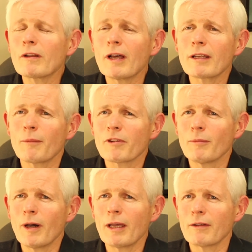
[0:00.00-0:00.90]
client comes
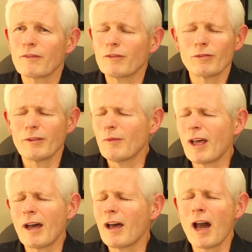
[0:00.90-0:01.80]
to mind,
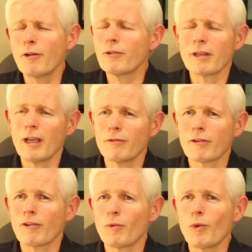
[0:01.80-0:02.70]
hundreds and
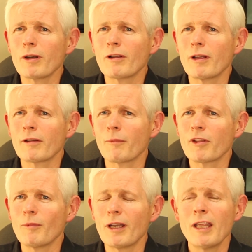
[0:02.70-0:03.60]
hundreds, one client comes
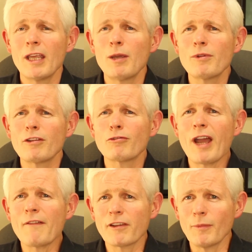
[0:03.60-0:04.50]
to mind. He was a
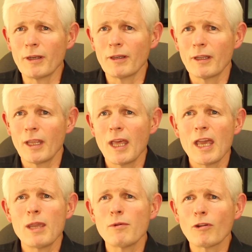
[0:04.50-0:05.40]
draftsman.
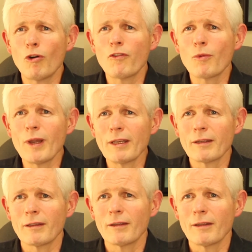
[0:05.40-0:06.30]
He was overweight.
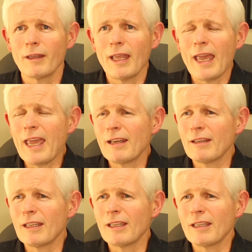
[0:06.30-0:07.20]

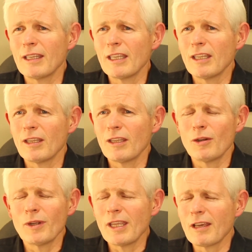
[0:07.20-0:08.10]
And,
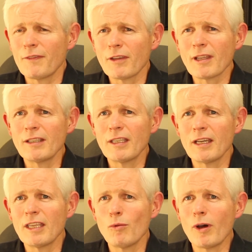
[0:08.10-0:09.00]
he got this
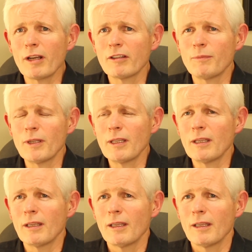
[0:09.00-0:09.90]
idea he wanted to be